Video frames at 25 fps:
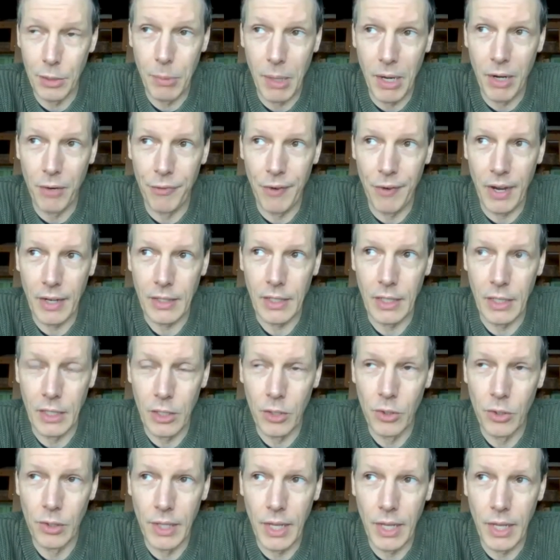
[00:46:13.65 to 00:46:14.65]
As a matter of fact,
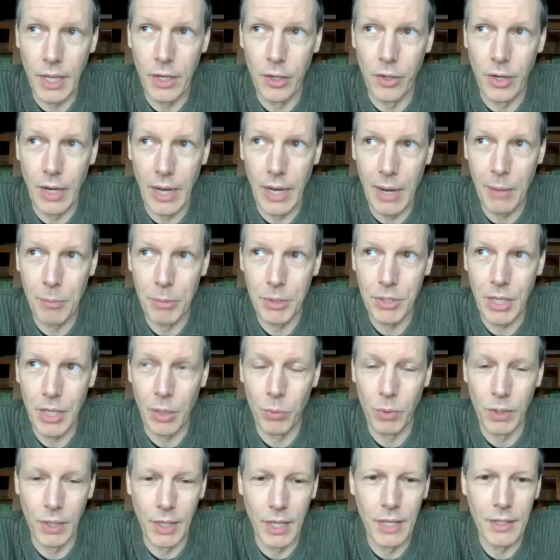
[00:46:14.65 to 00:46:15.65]
a year later,
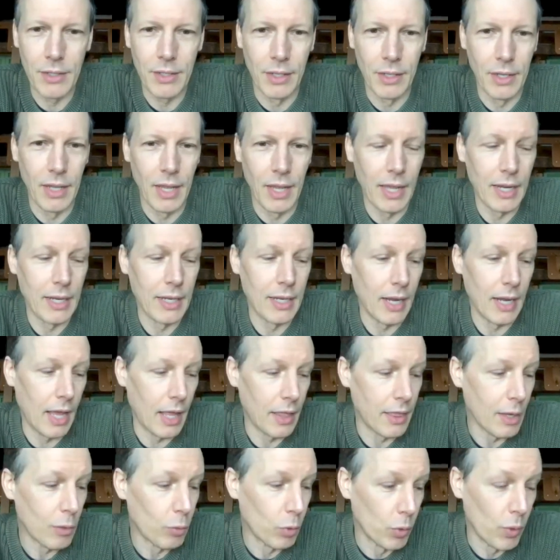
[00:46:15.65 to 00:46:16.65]
Amazon relented, and
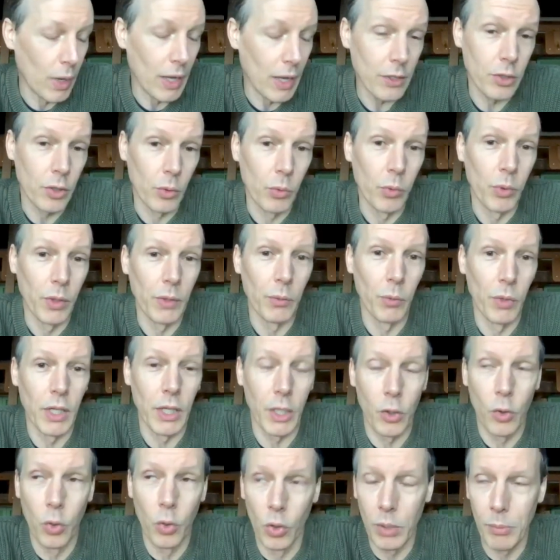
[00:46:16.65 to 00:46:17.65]
they were actually
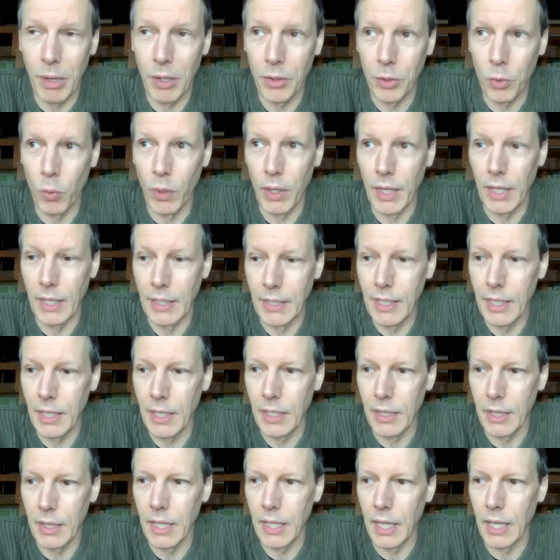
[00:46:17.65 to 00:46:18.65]
really cool about the way they
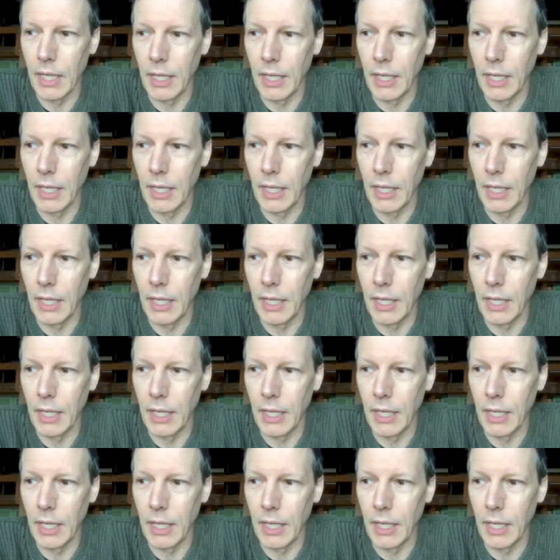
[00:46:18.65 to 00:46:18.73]
did it.